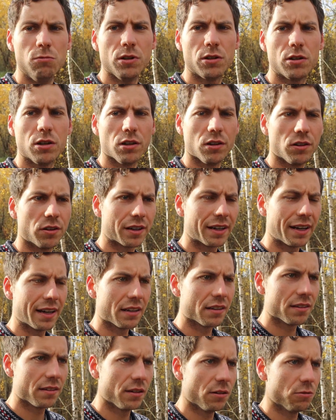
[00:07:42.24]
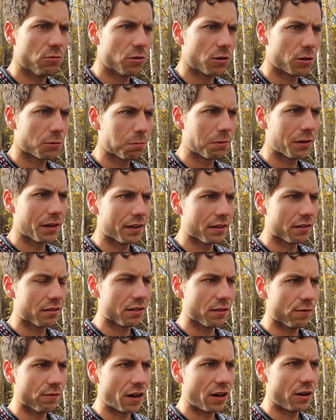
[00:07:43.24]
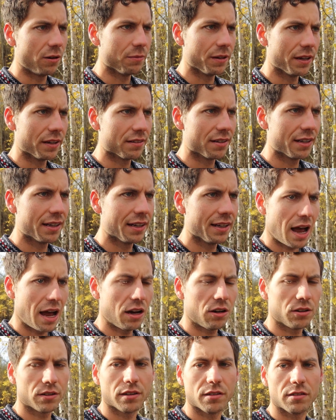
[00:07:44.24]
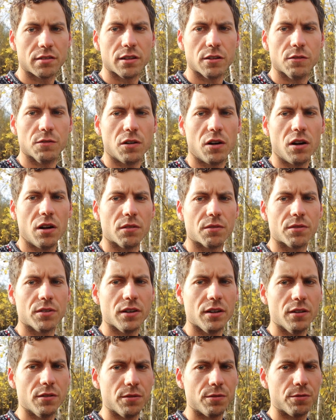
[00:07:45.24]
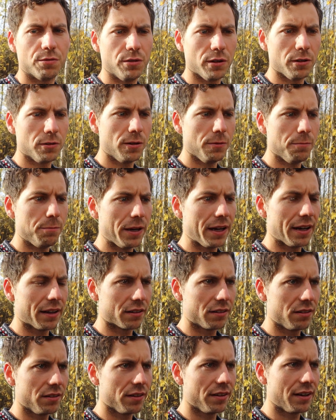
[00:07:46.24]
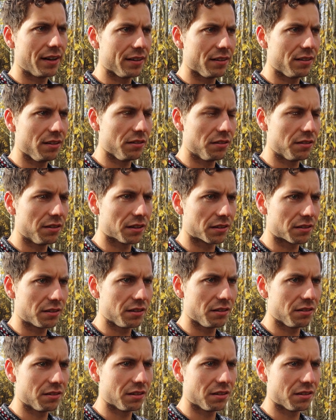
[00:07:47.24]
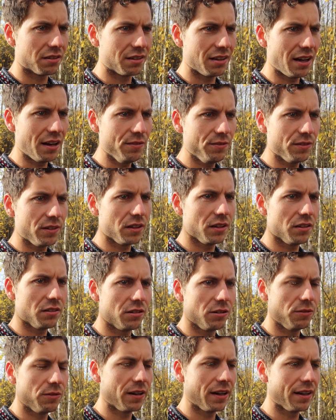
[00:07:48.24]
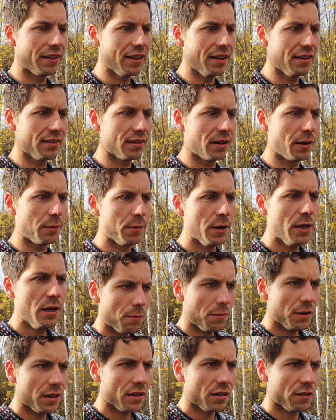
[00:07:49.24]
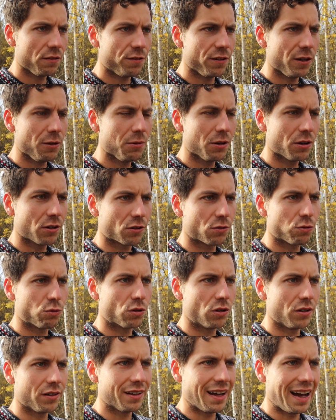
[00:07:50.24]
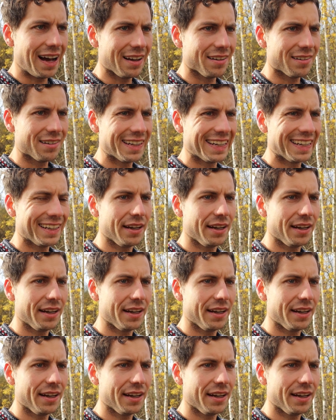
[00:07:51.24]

We could look at the workplace environment, how this evolved. If we went back to the 1960s and 70s, even at that time, many females were not